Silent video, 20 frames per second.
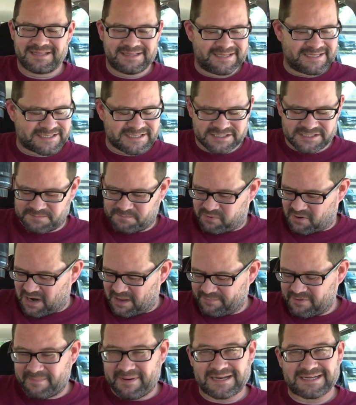This is
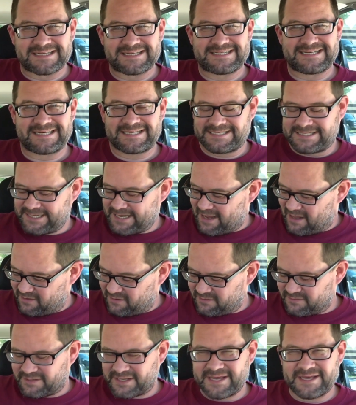probably about a
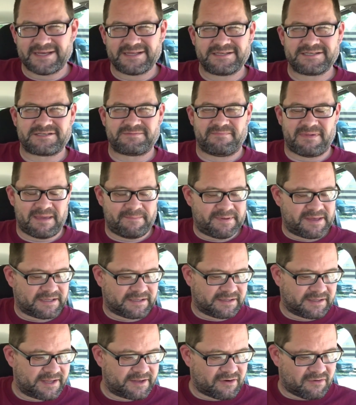$60 lens, maybe a
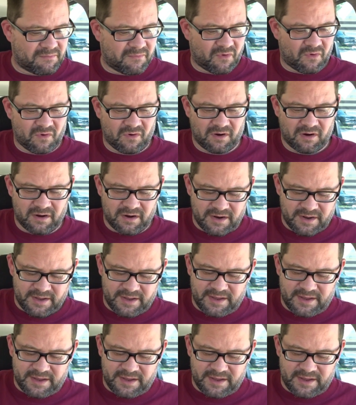little more.